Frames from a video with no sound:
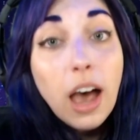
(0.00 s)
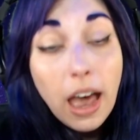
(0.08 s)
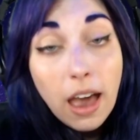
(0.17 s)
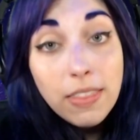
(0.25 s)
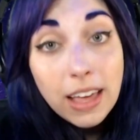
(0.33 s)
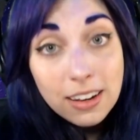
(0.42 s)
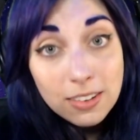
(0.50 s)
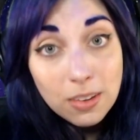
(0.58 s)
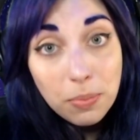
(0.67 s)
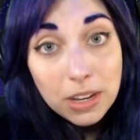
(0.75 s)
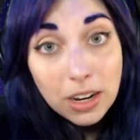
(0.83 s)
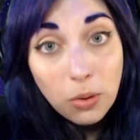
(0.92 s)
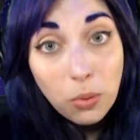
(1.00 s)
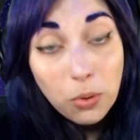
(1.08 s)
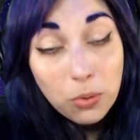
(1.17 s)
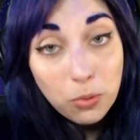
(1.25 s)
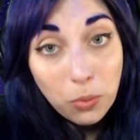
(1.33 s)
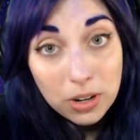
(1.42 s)
And that is something I
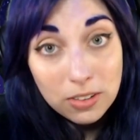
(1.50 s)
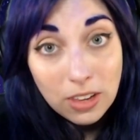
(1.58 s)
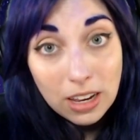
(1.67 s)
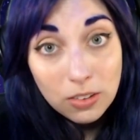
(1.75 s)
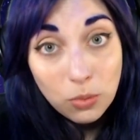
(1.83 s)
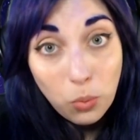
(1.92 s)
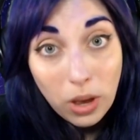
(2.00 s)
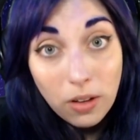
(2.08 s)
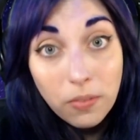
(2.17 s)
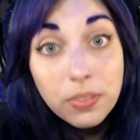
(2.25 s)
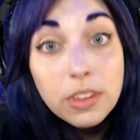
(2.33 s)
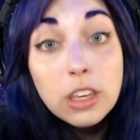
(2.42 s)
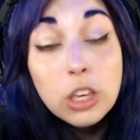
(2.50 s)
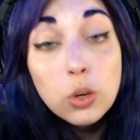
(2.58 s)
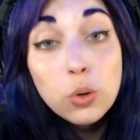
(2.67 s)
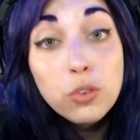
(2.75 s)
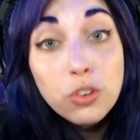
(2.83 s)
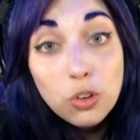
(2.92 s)
also want to say as well.
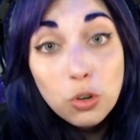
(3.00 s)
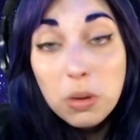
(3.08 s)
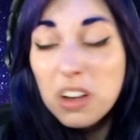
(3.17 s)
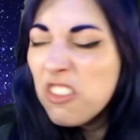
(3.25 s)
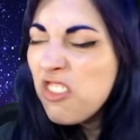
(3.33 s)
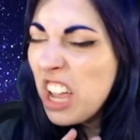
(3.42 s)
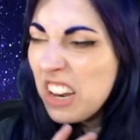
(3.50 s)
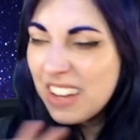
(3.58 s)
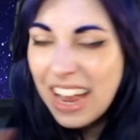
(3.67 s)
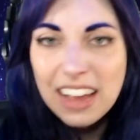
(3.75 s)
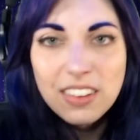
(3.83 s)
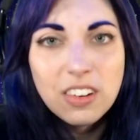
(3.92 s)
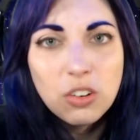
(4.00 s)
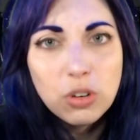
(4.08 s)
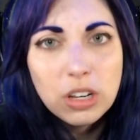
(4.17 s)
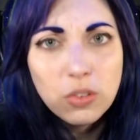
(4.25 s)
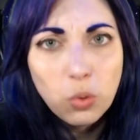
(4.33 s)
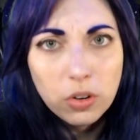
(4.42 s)
YouTube, fantastic
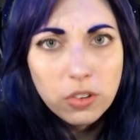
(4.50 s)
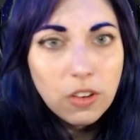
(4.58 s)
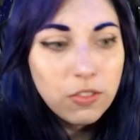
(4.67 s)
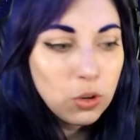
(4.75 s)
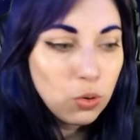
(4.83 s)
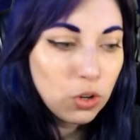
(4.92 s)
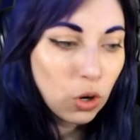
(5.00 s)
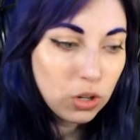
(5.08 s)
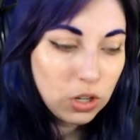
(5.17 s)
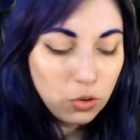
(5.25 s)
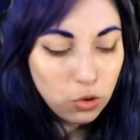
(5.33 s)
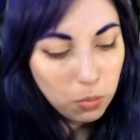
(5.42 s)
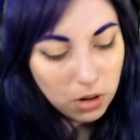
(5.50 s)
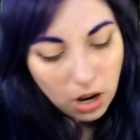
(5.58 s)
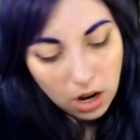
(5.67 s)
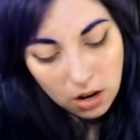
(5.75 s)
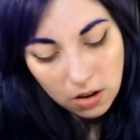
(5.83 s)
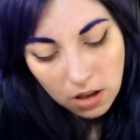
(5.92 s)
resource. If you go to YouTube and you're like,